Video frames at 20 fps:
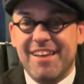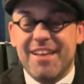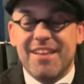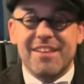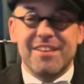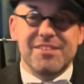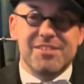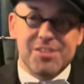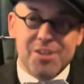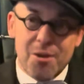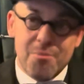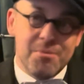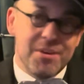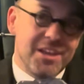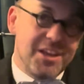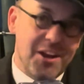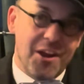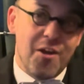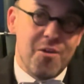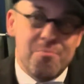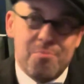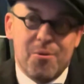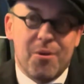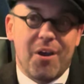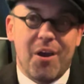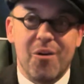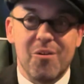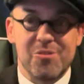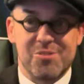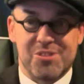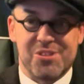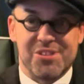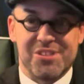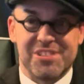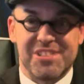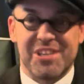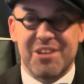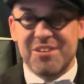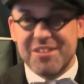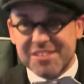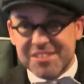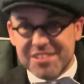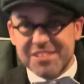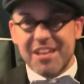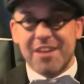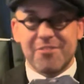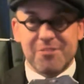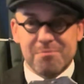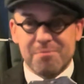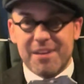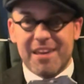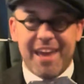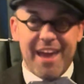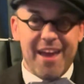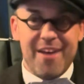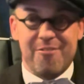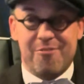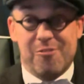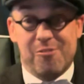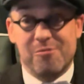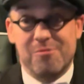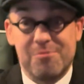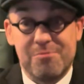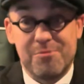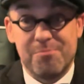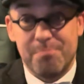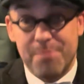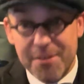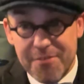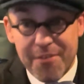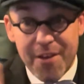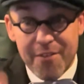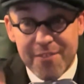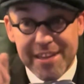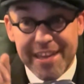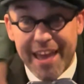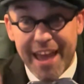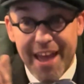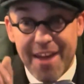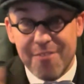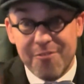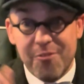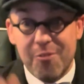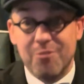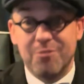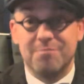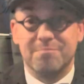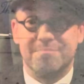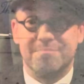There's so many global cultures, so you just have to be careful. Be very careful.